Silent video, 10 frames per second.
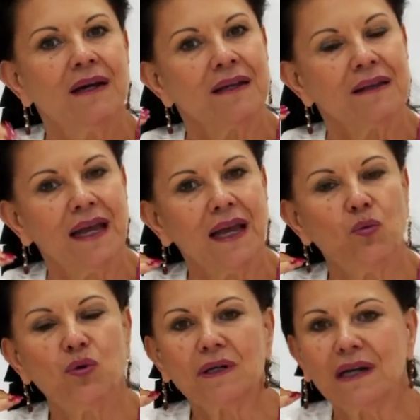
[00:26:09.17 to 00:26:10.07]
They
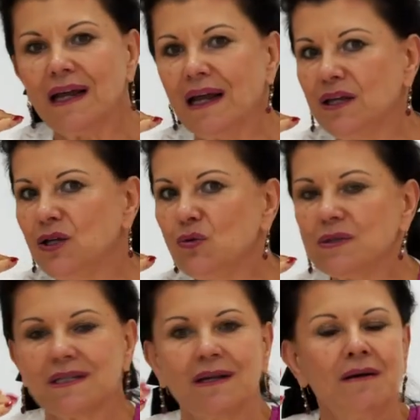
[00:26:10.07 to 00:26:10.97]
would
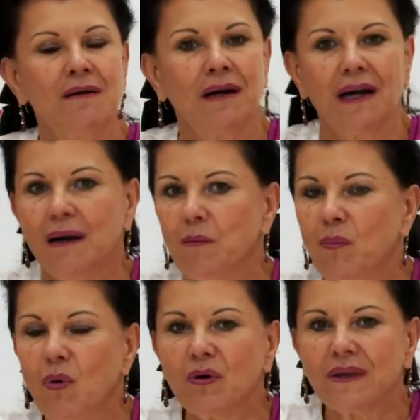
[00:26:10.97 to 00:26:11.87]
use more